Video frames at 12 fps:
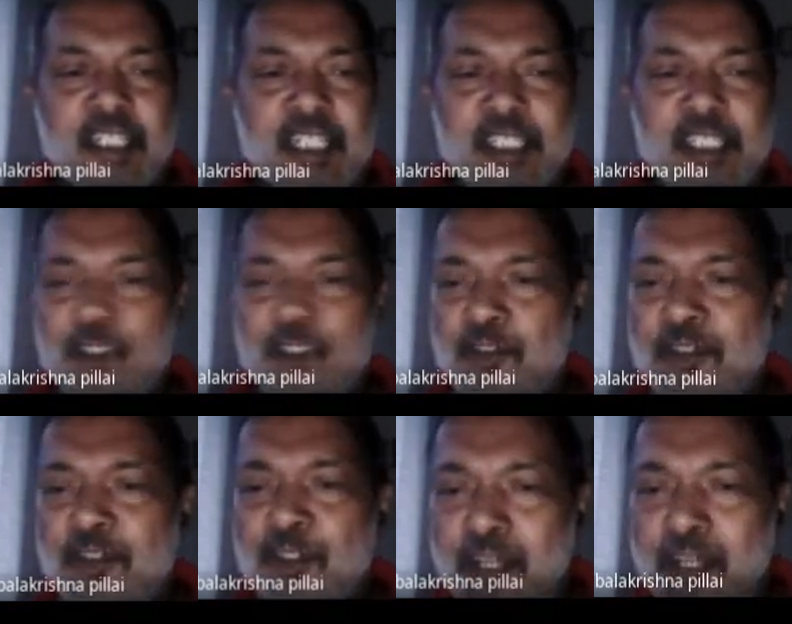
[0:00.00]
So
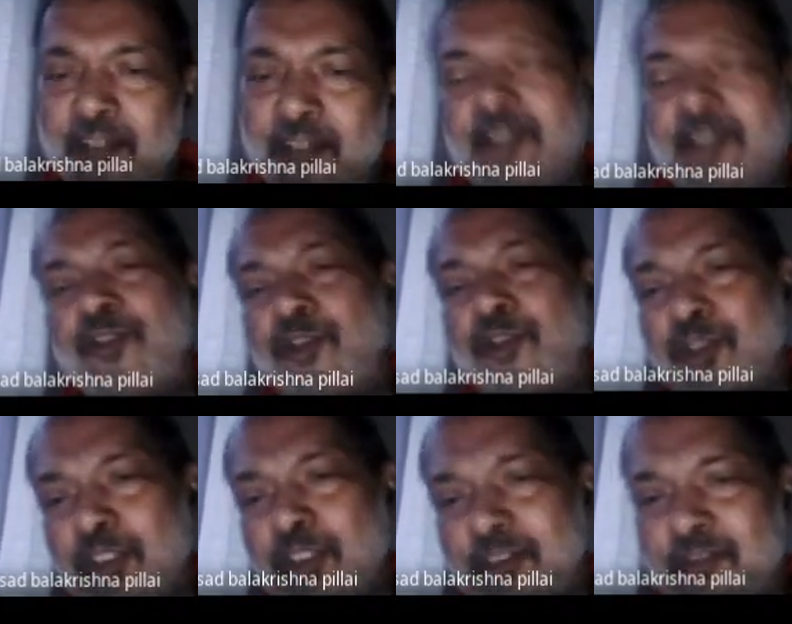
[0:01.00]

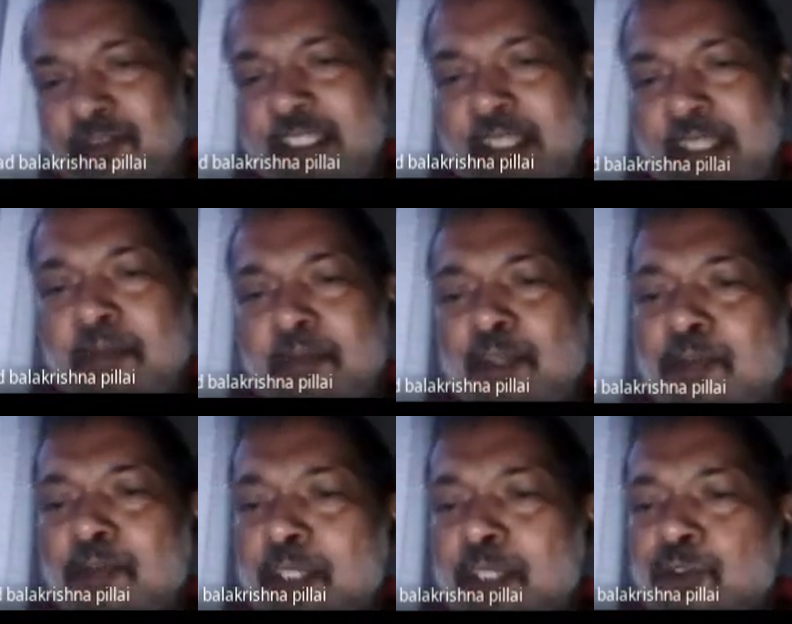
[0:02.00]
for example, you may
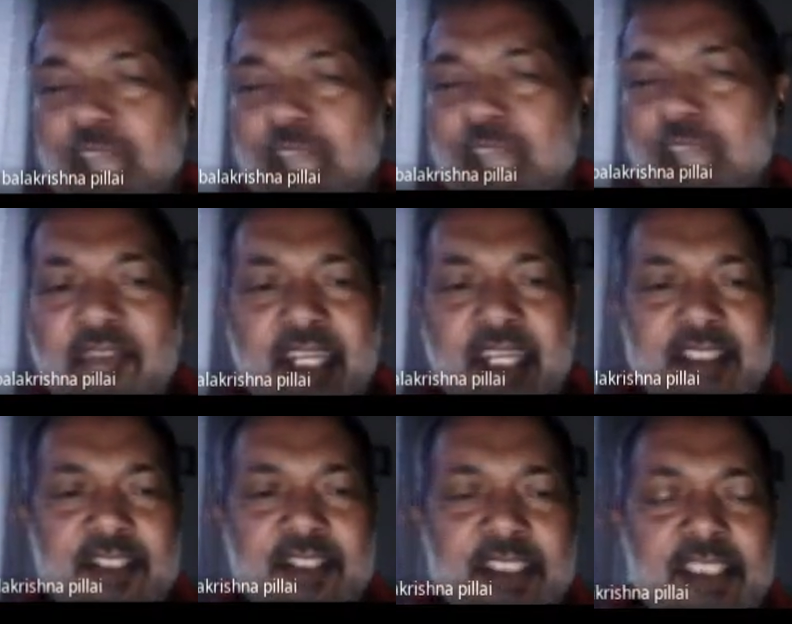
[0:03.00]
use IV
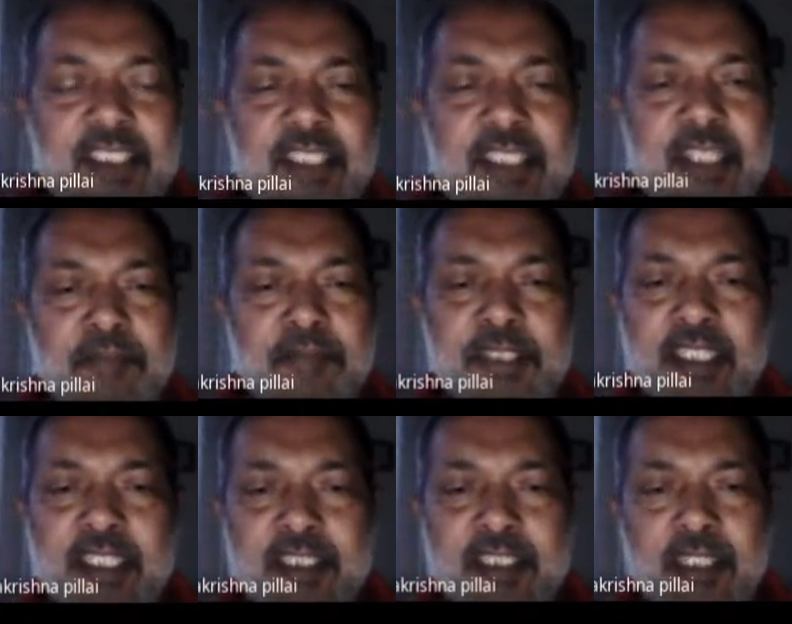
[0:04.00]
characteristics as an
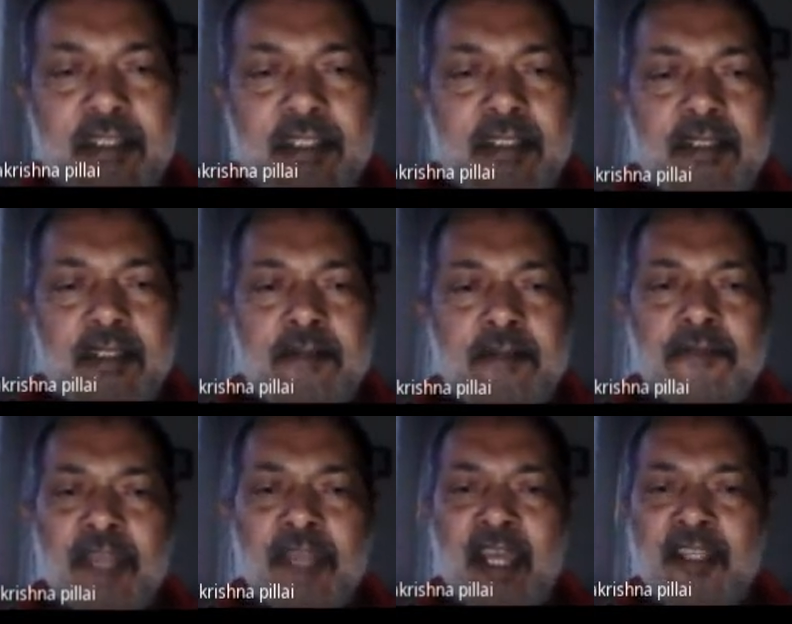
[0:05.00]
abstraction,
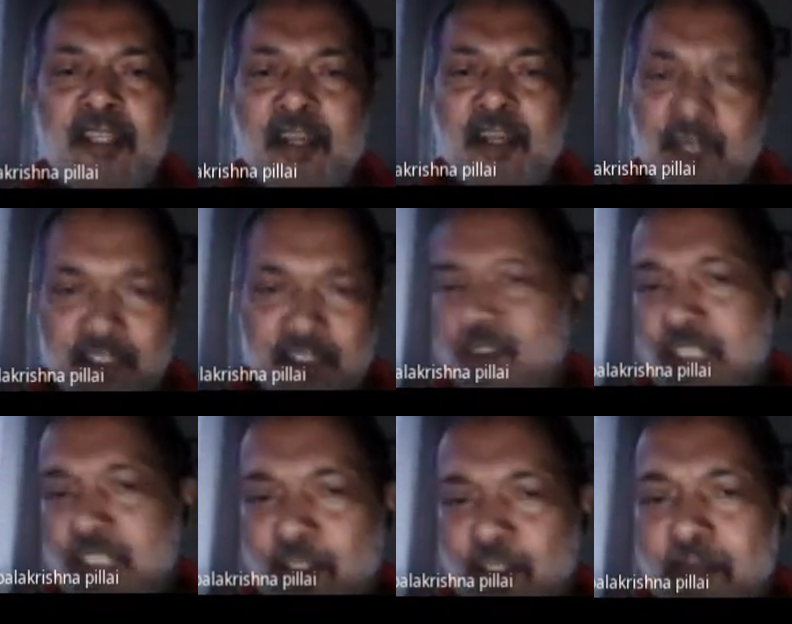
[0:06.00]
or you need
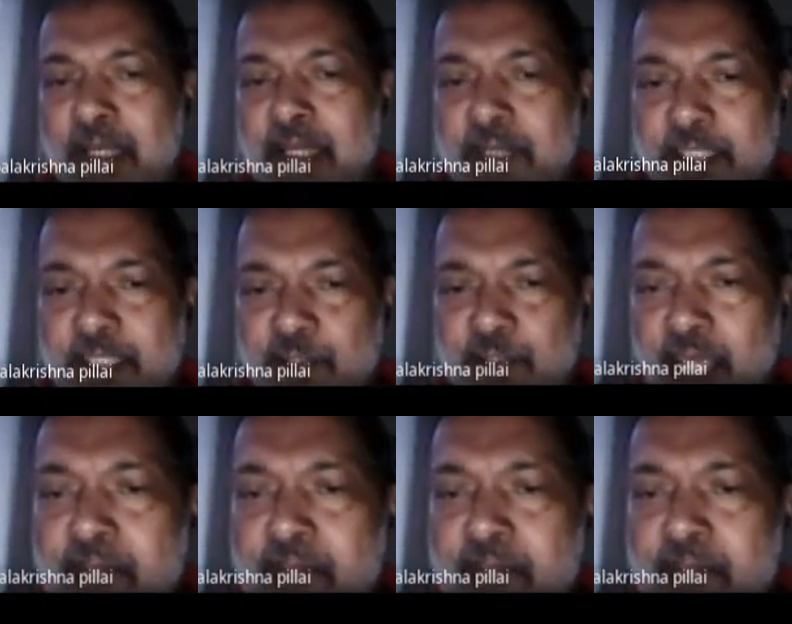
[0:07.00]
not be limited to that.